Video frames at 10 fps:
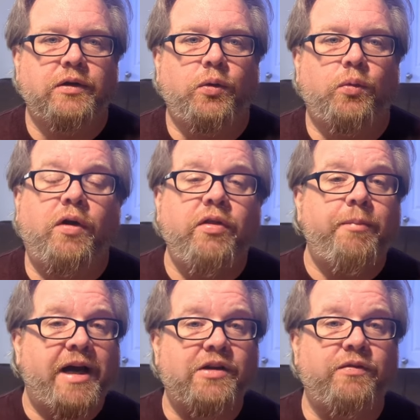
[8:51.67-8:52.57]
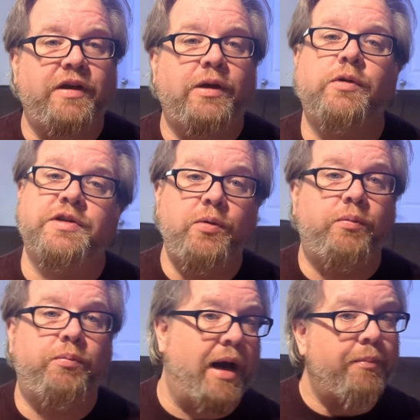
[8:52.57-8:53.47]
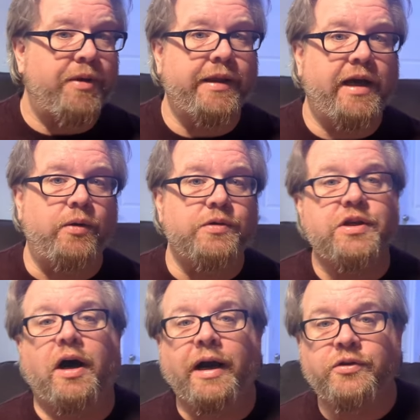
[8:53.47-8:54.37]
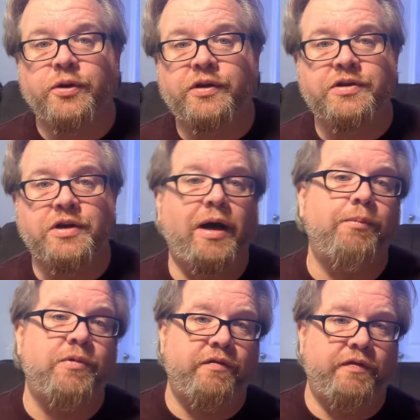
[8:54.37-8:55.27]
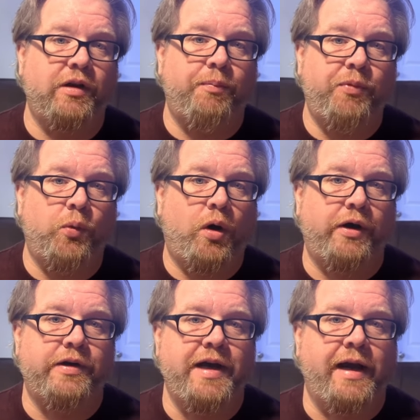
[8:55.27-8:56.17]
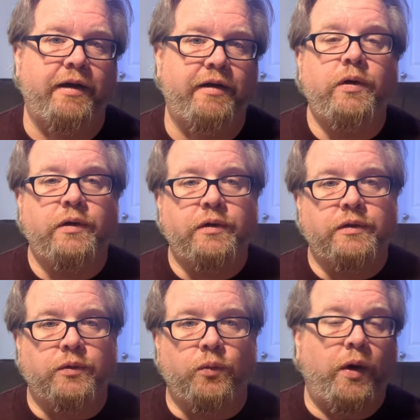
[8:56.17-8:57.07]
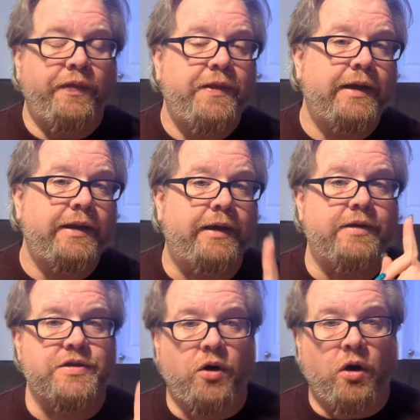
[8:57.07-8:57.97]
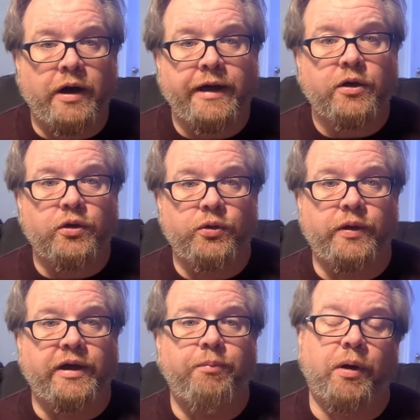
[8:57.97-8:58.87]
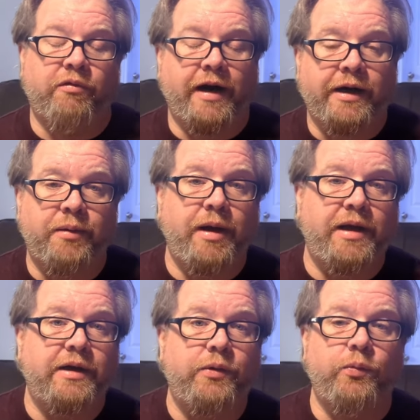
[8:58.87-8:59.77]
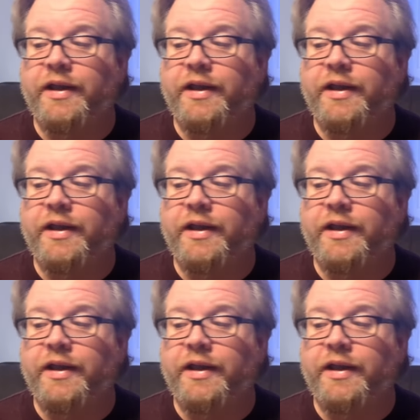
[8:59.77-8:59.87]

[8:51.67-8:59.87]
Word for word: While the Max V was out mapping the house, I took the time to fill up the water tank. One thing that is not included but recommended with